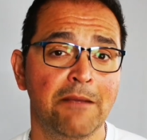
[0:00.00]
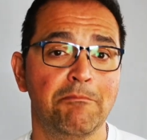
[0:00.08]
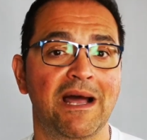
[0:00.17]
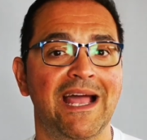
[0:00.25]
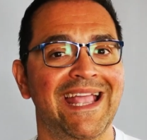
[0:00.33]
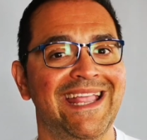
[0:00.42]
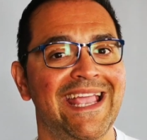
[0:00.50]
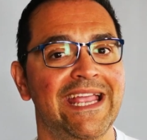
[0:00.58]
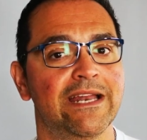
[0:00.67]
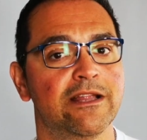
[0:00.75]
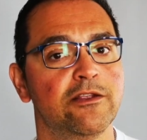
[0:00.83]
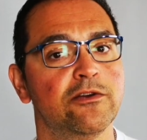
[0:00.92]
but
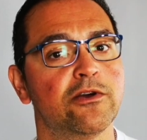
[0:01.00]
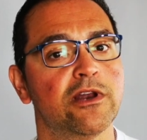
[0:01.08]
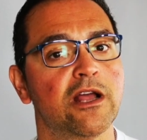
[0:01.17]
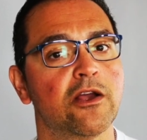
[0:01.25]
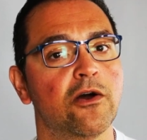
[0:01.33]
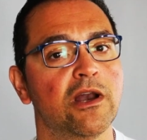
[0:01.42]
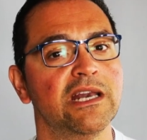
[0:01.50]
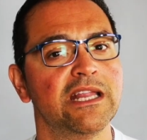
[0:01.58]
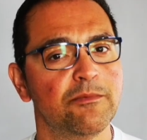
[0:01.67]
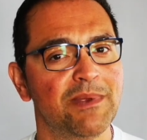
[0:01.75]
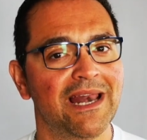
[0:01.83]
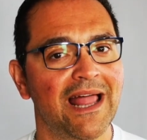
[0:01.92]
again, you're gonna go a
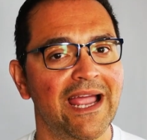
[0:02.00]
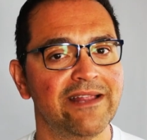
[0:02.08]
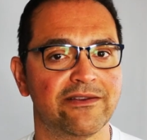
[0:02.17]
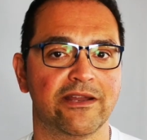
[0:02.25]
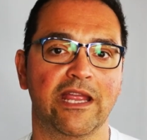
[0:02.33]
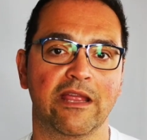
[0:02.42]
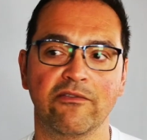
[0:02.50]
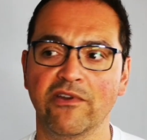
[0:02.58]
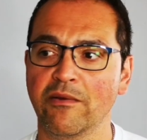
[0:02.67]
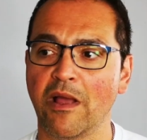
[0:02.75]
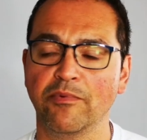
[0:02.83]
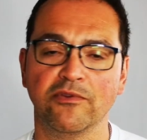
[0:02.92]
little bit lighter here, even
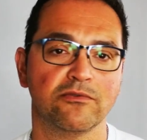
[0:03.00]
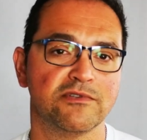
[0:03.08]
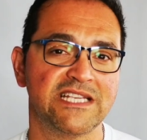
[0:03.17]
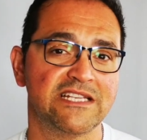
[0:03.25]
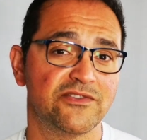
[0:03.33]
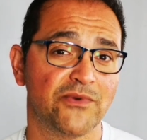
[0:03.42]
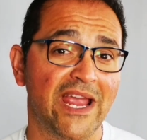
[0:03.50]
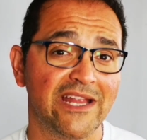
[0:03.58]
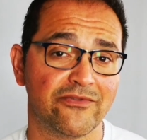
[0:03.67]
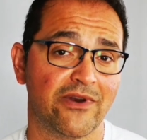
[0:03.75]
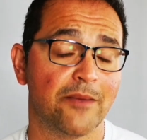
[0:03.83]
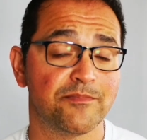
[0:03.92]
up to 6 to
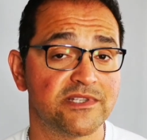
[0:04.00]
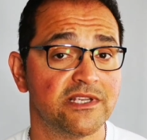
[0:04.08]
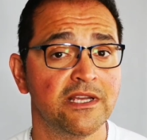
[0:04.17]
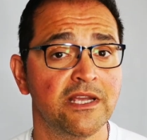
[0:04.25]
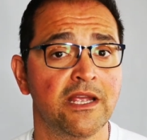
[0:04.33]
8 reps,